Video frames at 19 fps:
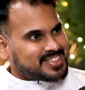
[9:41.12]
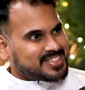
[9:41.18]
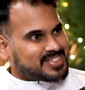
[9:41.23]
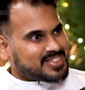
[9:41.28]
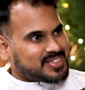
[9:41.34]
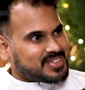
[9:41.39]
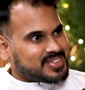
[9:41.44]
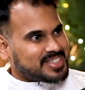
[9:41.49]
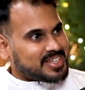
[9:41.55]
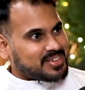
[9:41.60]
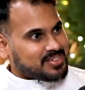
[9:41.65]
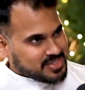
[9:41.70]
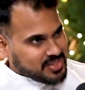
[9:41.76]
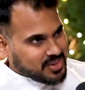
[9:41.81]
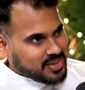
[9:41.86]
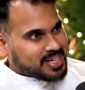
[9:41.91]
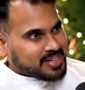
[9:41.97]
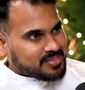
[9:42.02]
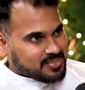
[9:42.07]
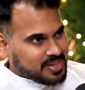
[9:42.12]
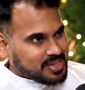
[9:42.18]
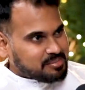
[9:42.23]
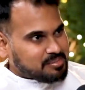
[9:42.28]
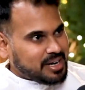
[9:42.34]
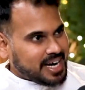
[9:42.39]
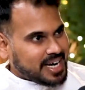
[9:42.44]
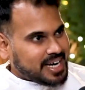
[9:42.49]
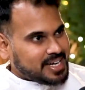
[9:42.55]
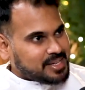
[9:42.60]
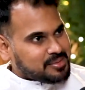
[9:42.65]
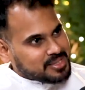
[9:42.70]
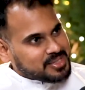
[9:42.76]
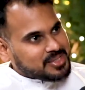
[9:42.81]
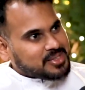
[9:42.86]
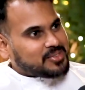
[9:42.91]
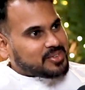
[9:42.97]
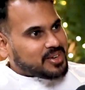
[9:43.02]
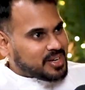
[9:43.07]
So there was all one bad, but
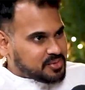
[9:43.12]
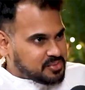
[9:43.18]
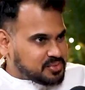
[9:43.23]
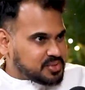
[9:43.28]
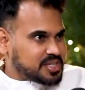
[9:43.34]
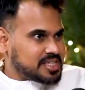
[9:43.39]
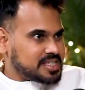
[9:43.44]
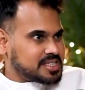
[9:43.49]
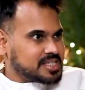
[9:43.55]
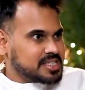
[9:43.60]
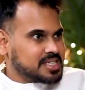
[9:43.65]
you have gone worse.